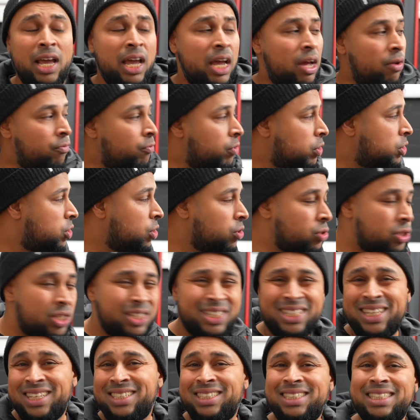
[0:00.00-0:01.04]
and
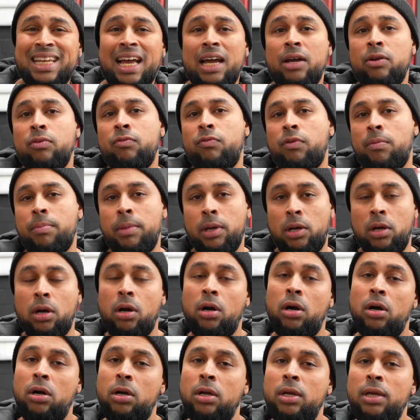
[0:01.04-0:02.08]
reduces the sound from the
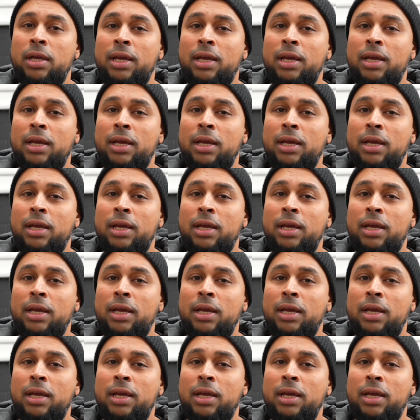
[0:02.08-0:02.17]
car.